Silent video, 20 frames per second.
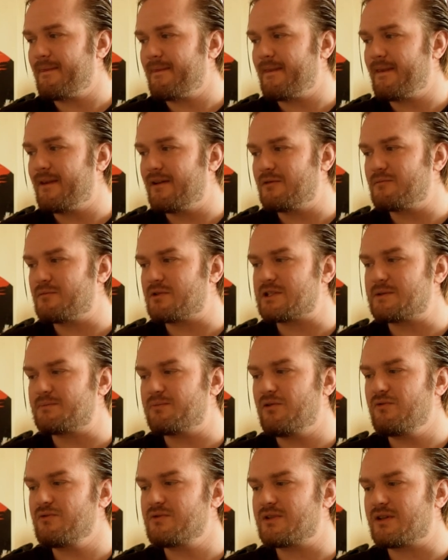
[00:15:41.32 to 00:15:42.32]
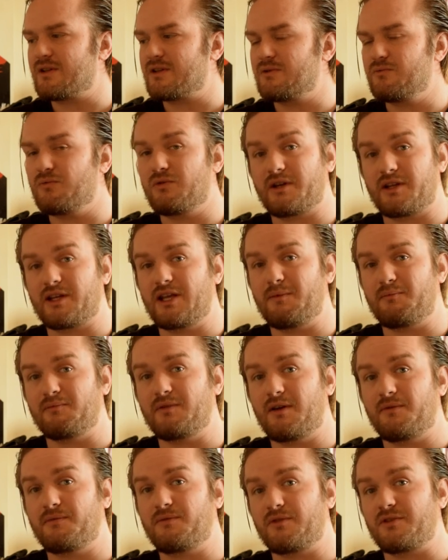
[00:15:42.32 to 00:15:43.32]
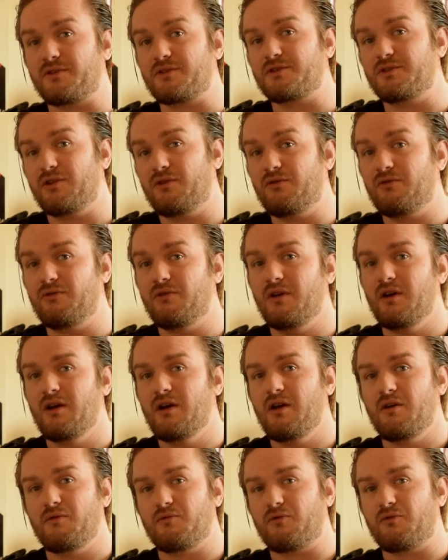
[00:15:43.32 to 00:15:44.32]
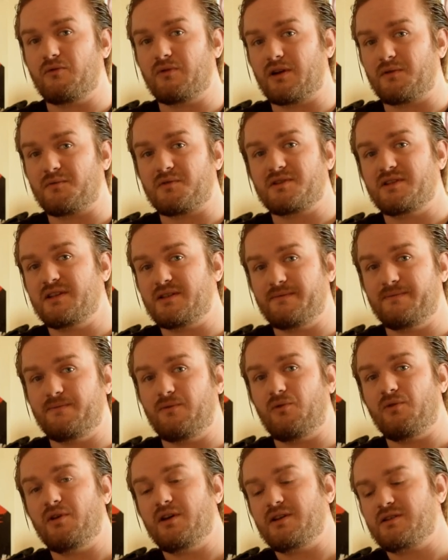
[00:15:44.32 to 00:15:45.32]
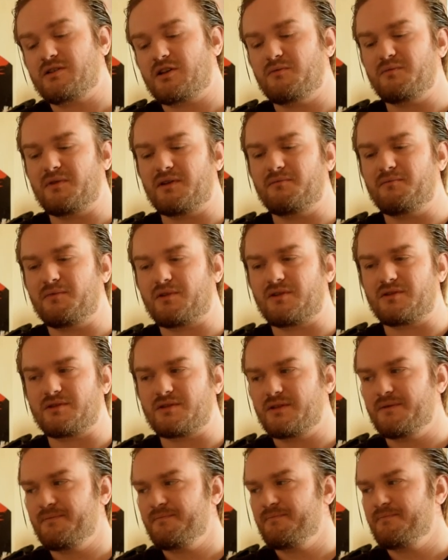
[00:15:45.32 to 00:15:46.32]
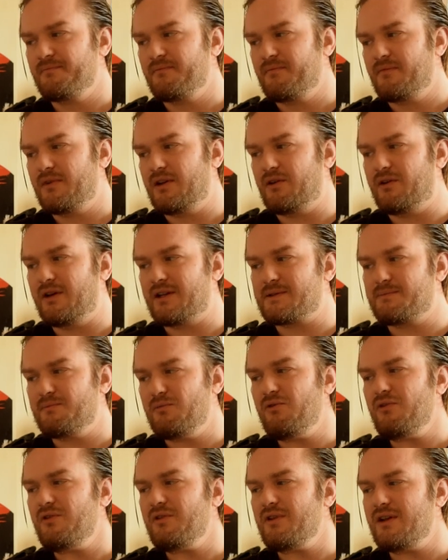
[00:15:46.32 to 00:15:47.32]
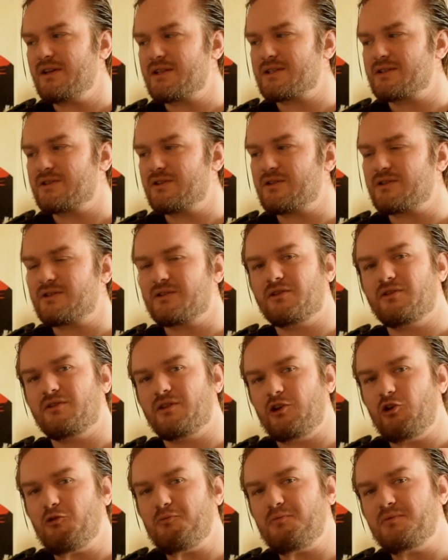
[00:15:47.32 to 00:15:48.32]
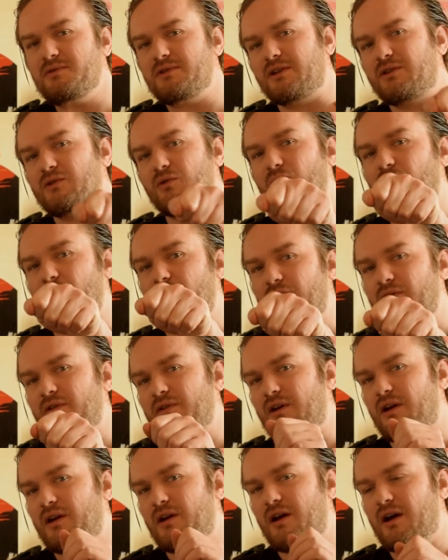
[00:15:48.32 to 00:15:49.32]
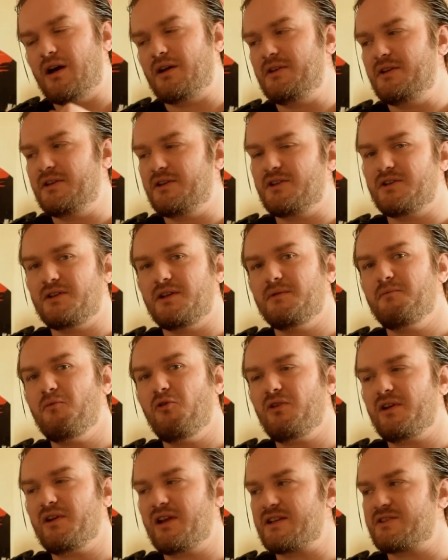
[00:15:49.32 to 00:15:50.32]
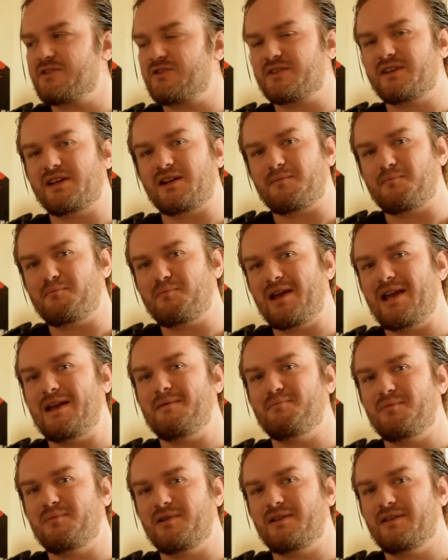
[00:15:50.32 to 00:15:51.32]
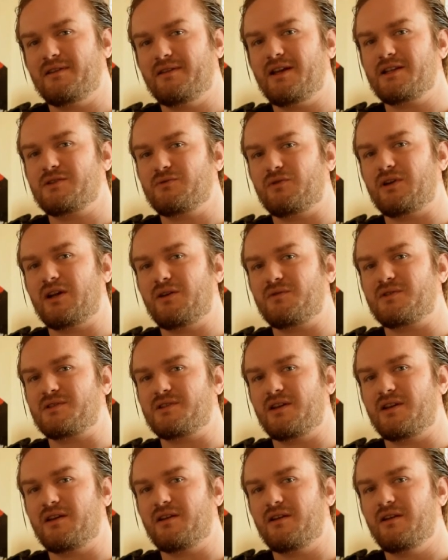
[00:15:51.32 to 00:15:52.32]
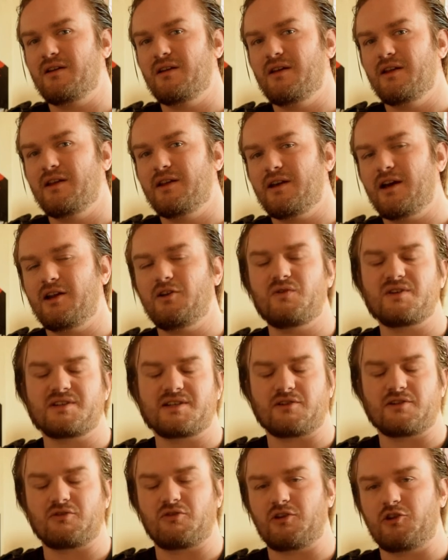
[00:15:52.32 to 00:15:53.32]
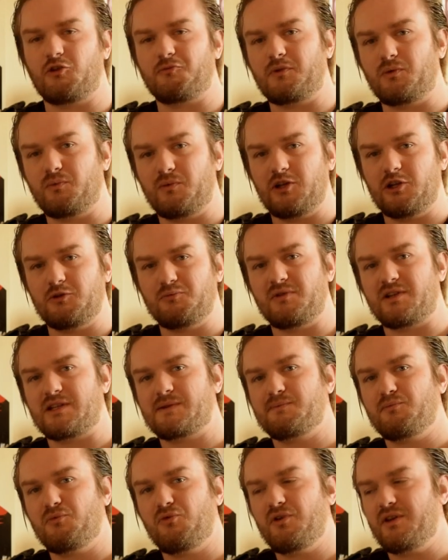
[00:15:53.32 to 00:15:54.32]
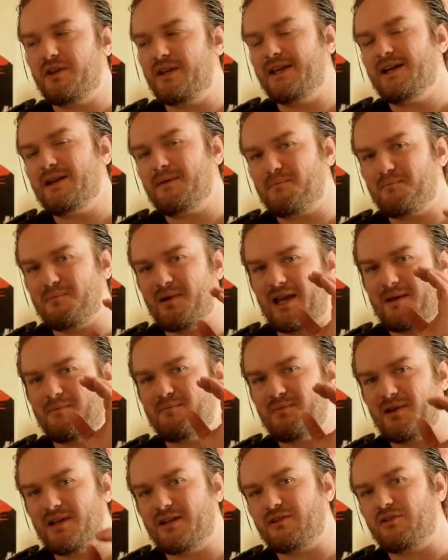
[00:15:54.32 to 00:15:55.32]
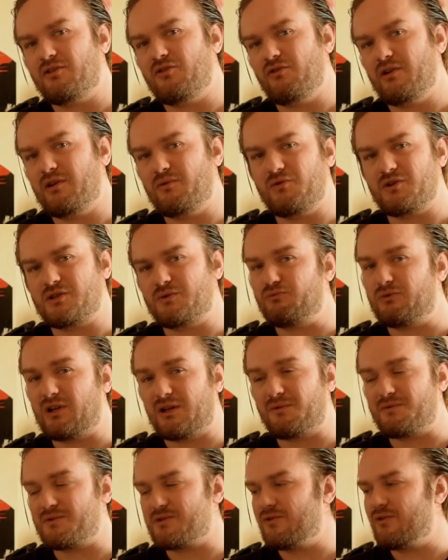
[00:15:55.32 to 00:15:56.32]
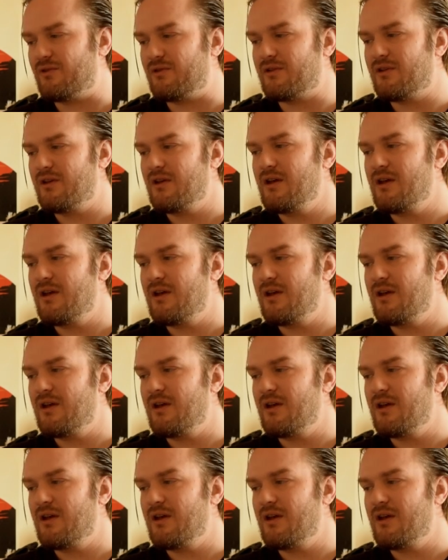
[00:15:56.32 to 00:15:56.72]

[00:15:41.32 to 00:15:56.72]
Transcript: But suppose that they want to keep that for the show, for whatever season 4 has coming, because, you know, it's just that they open the door and you more or less just get a peep. That's what I would say. I know I said earlier open the window, but it's more you get a peep into who he was and what he was doing.